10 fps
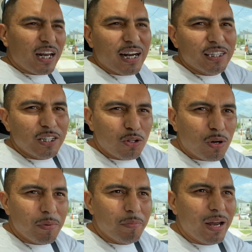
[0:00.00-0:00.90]
shout out to
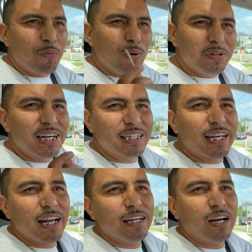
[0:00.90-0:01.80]
Norman, man. What was I
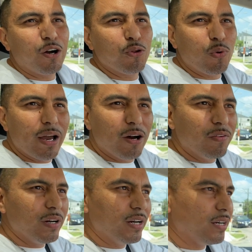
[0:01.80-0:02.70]
telling y'all on the way
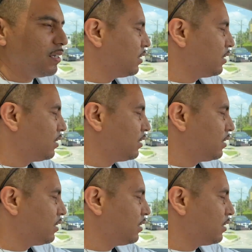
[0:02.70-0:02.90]
over here?